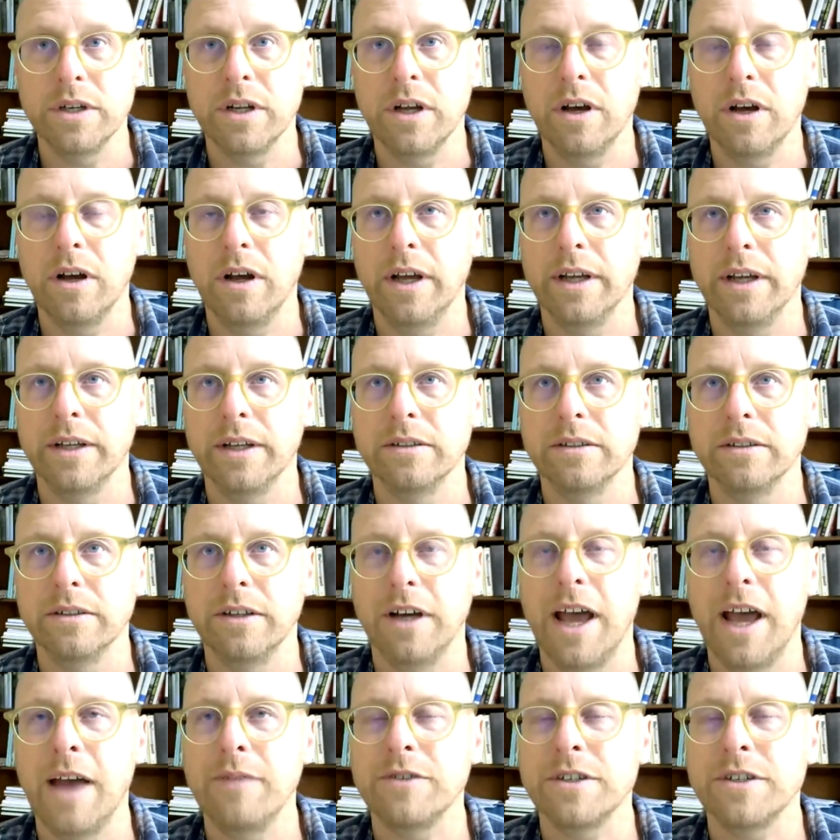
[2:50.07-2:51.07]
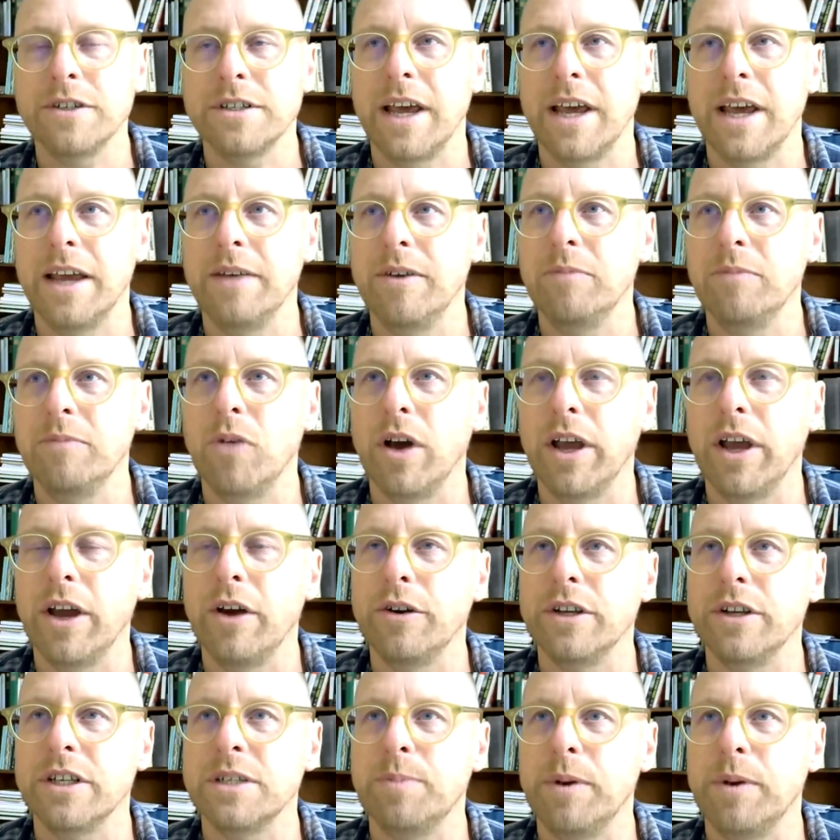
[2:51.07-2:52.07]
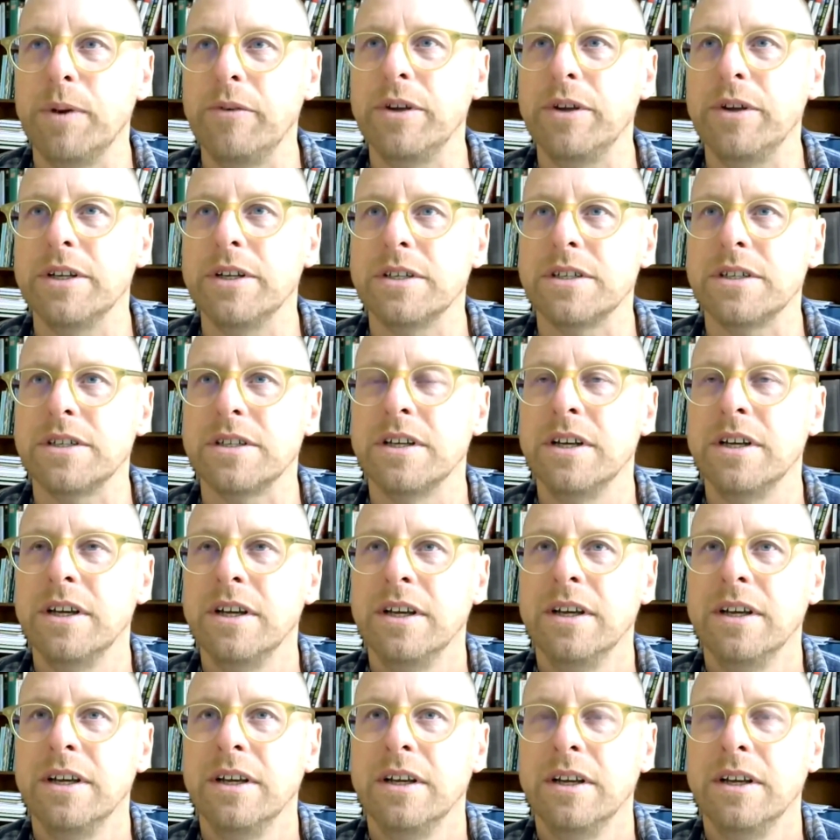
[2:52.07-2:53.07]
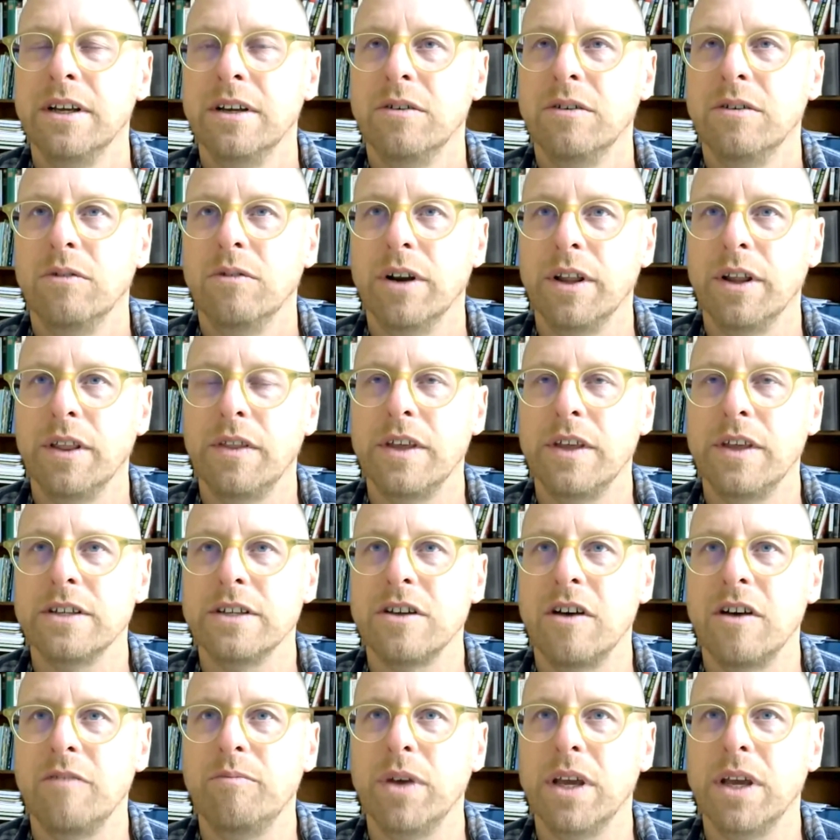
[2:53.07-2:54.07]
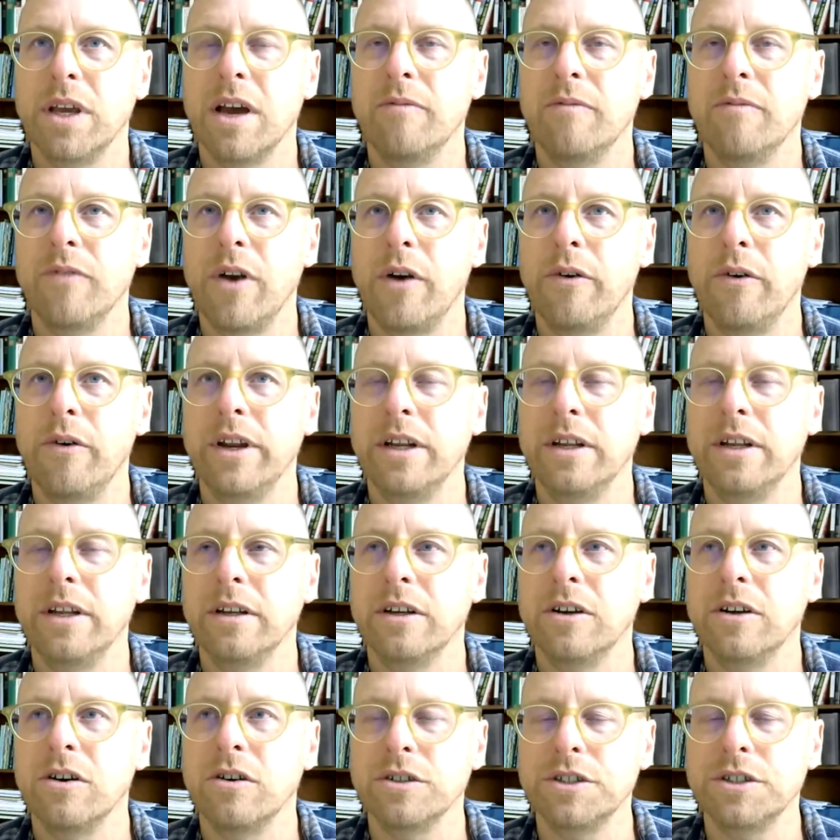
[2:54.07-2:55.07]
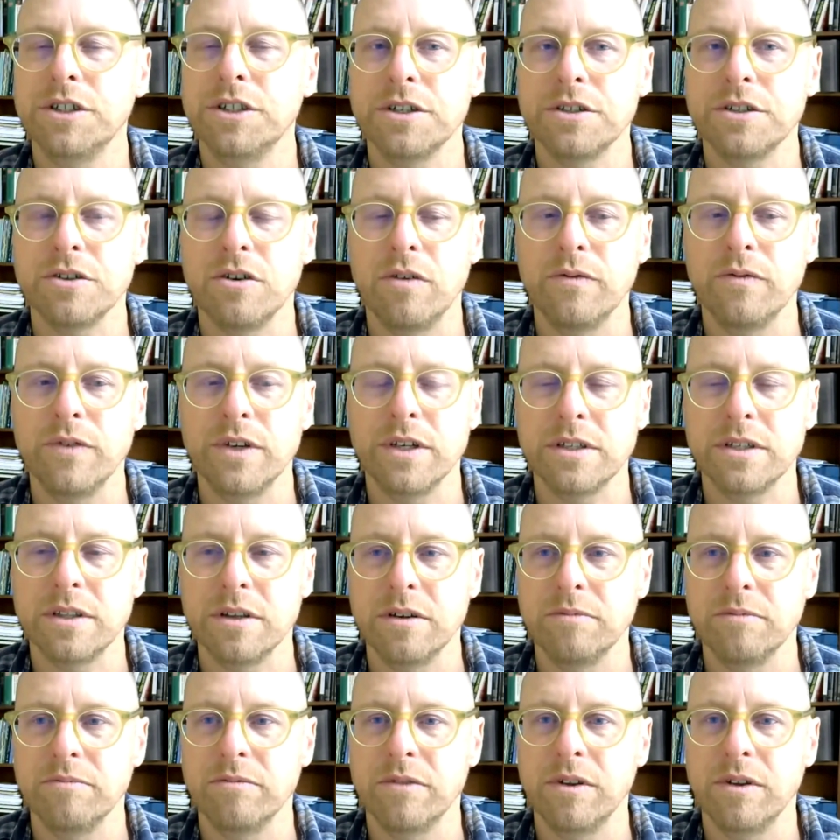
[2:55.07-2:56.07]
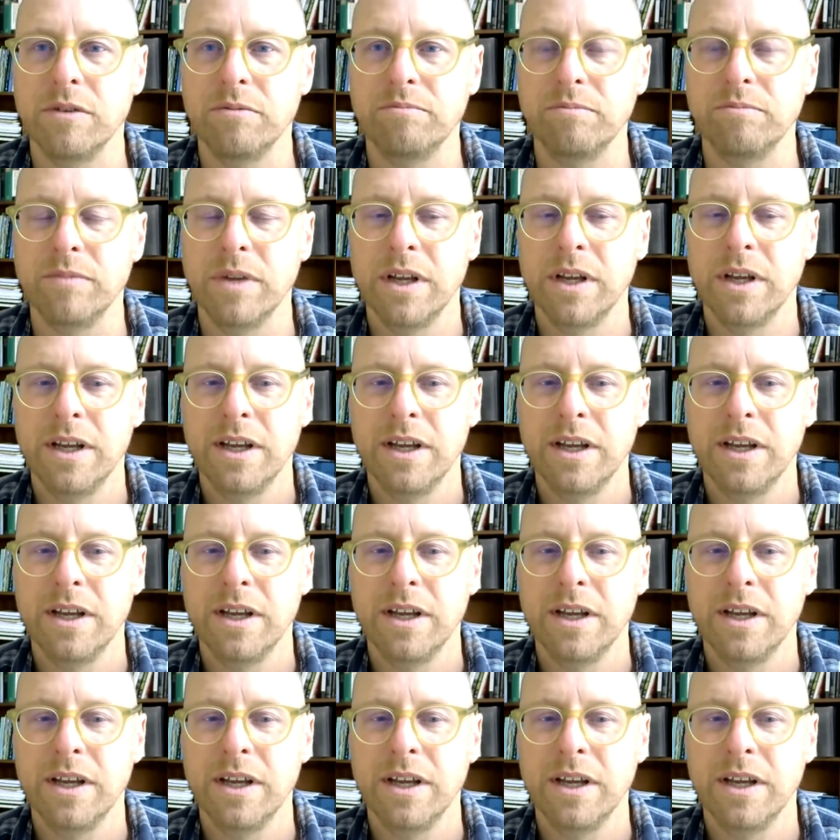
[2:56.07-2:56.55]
I have to say, in my own experience, one of the things I've become very conscious of is the